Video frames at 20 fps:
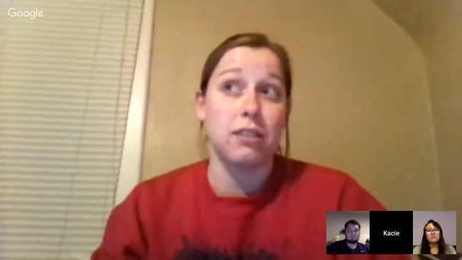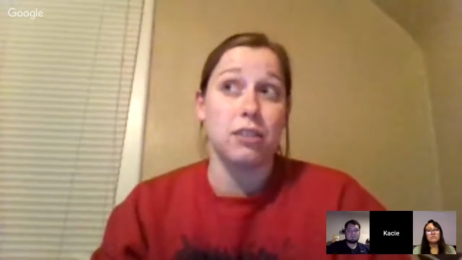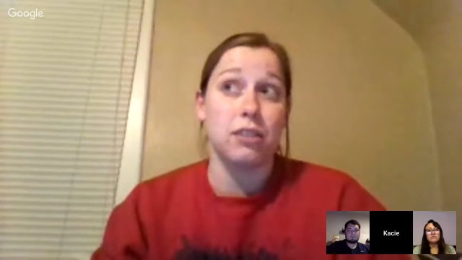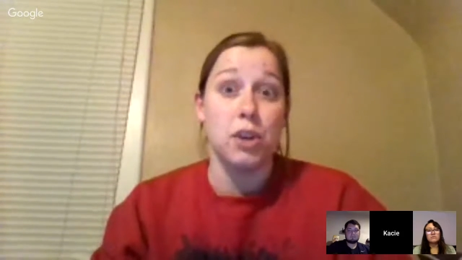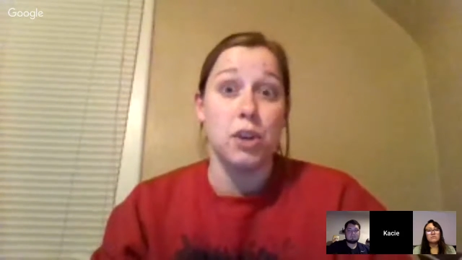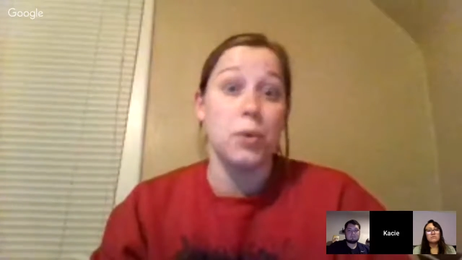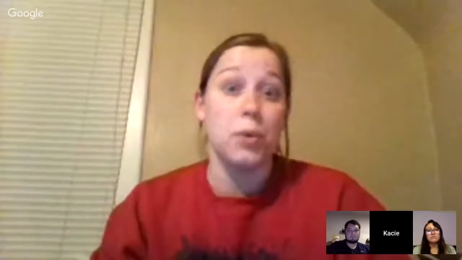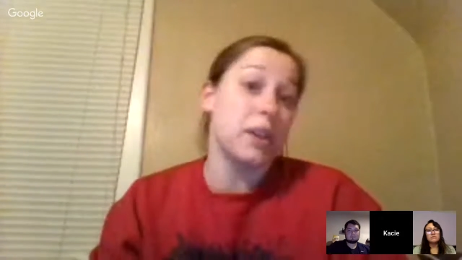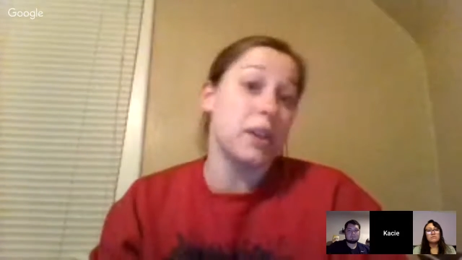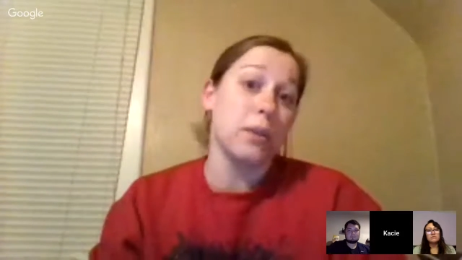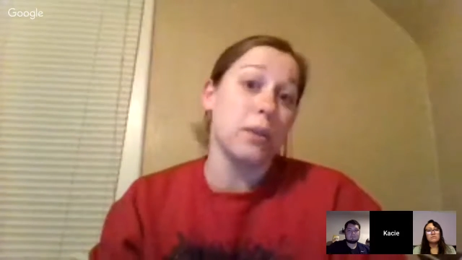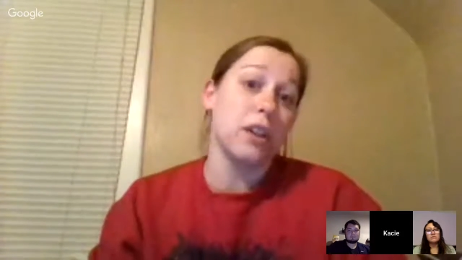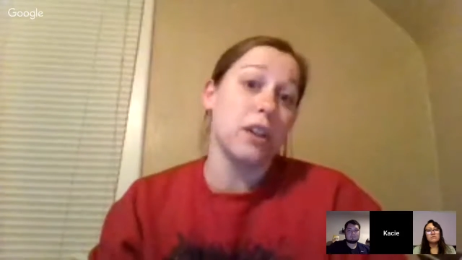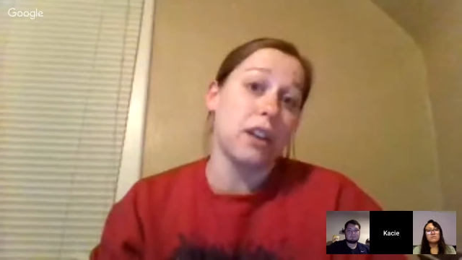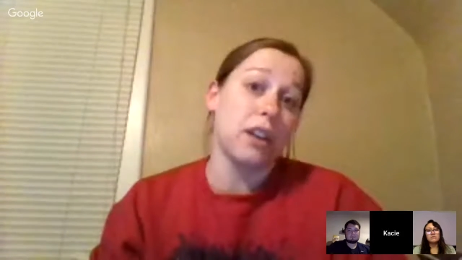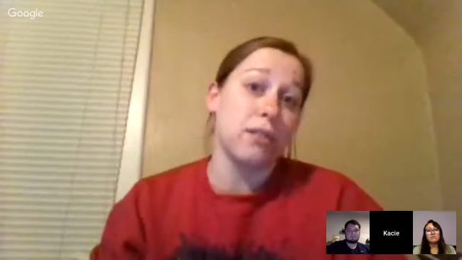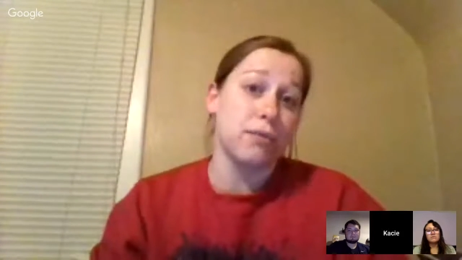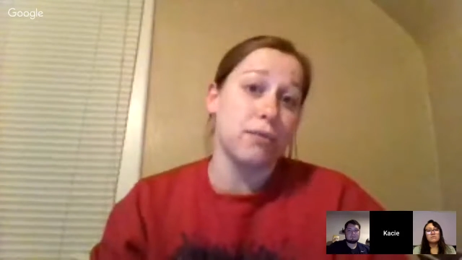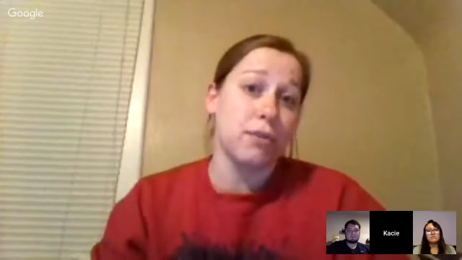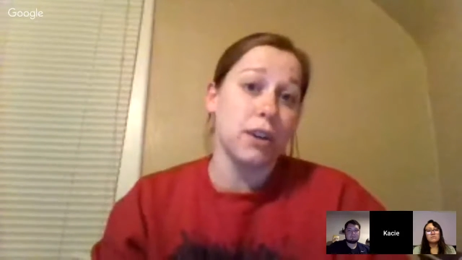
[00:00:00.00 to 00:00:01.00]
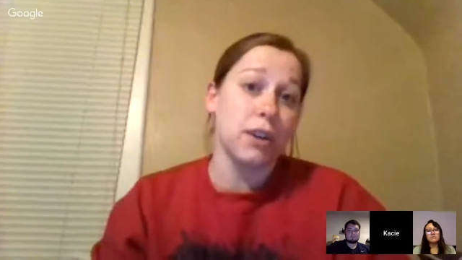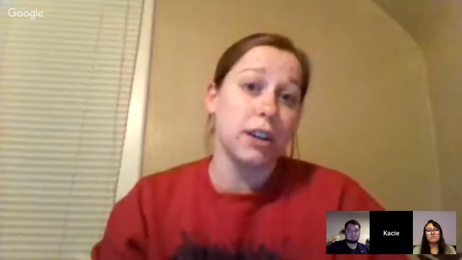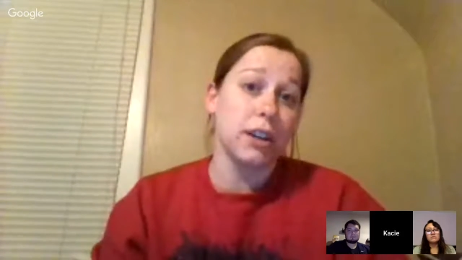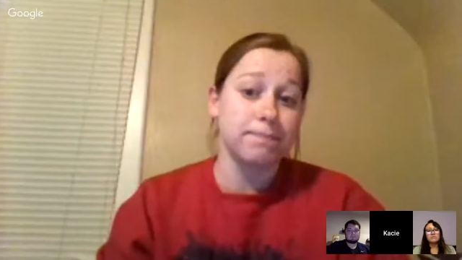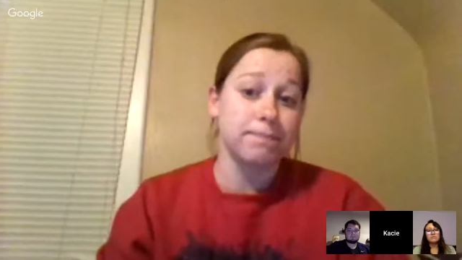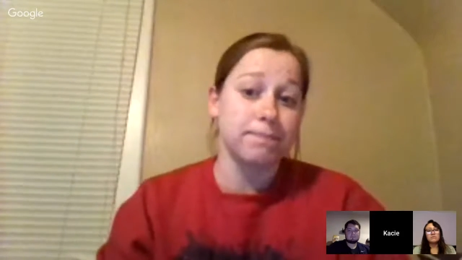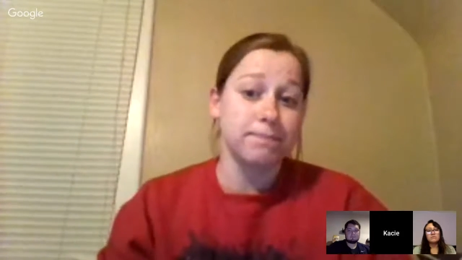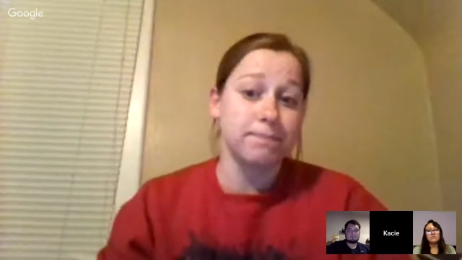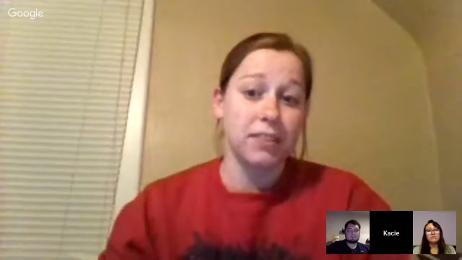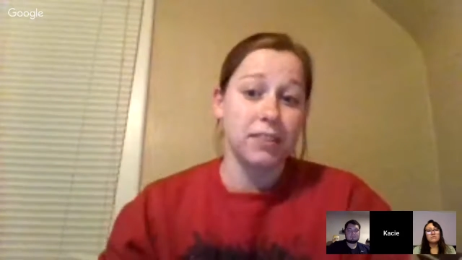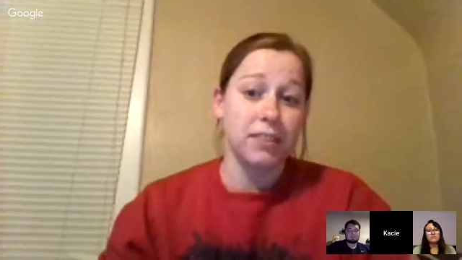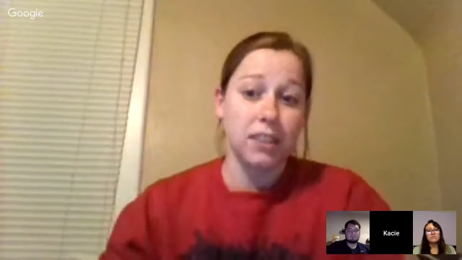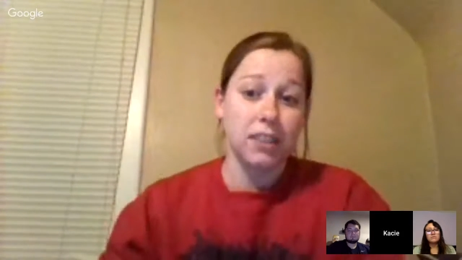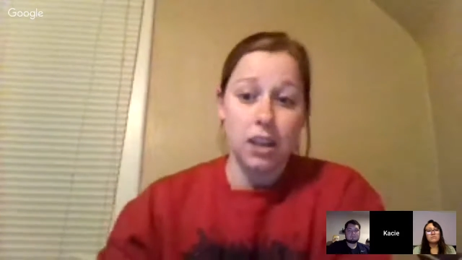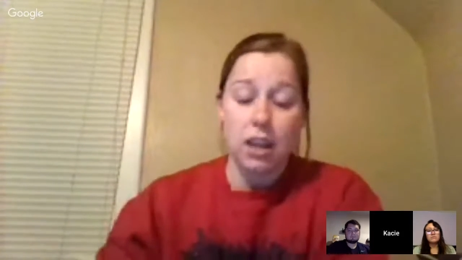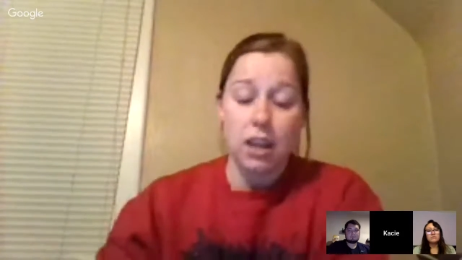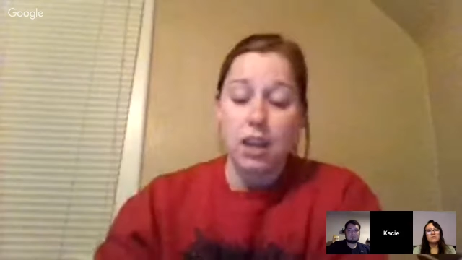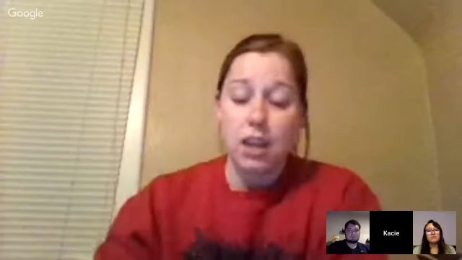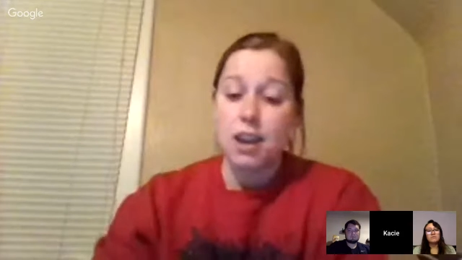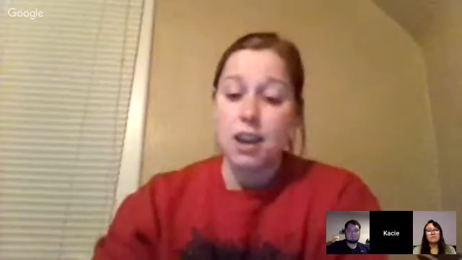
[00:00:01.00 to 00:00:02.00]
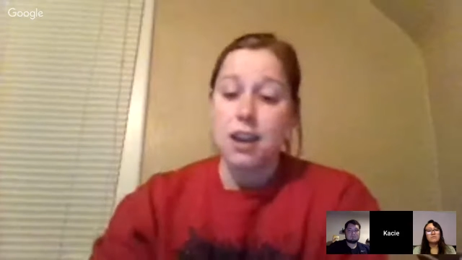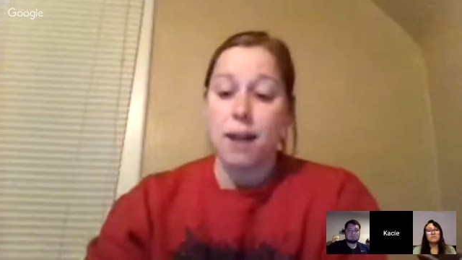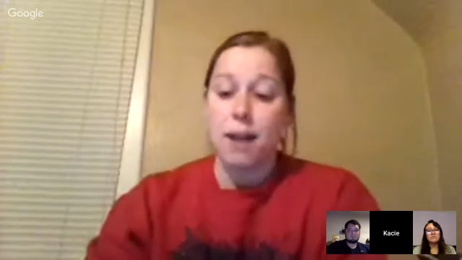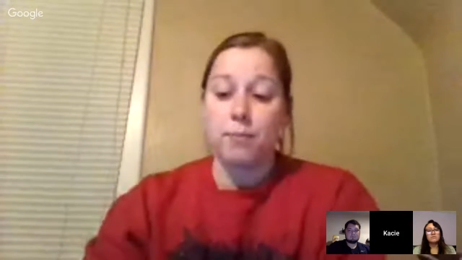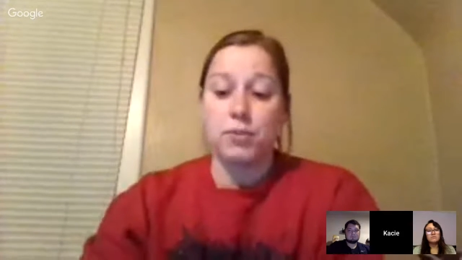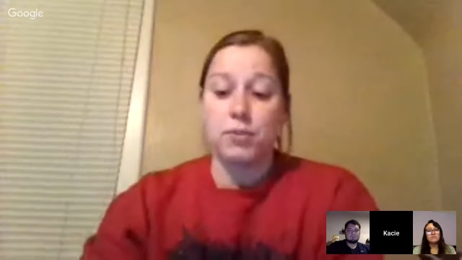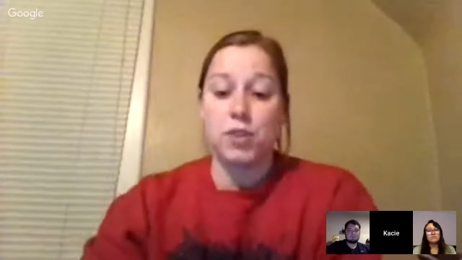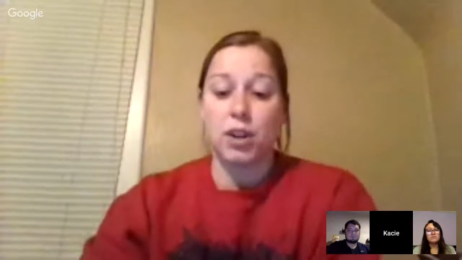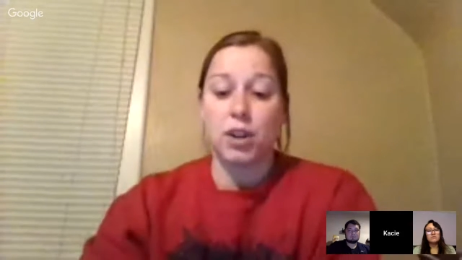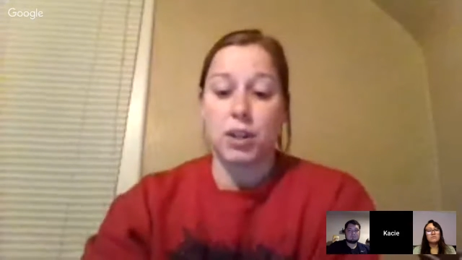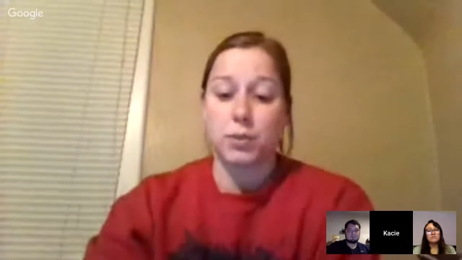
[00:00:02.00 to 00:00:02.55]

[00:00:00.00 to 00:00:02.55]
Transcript: knew what they were looking for. Do